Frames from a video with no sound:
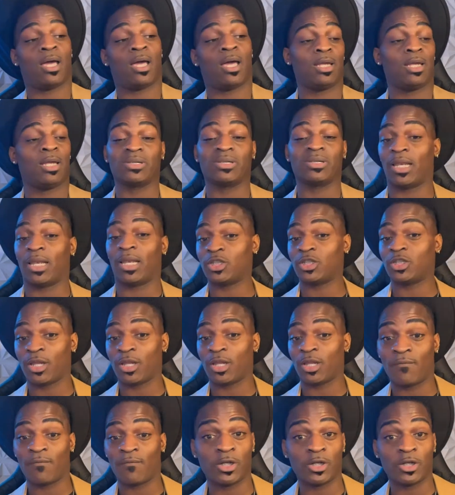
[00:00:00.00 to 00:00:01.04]
he was allegedly
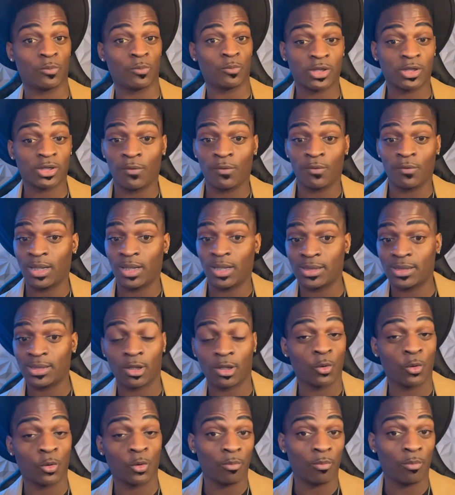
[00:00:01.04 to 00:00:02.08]
over there doing certain things to the
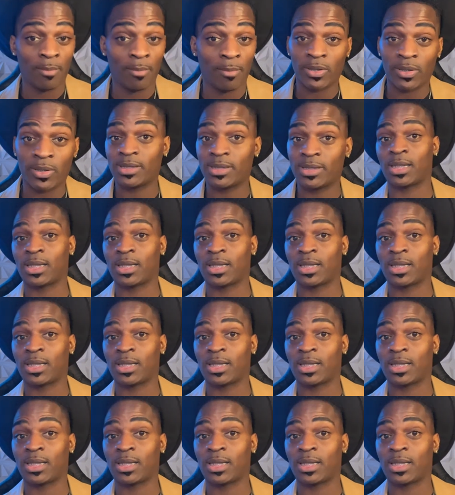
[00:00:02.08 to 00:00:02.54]
group members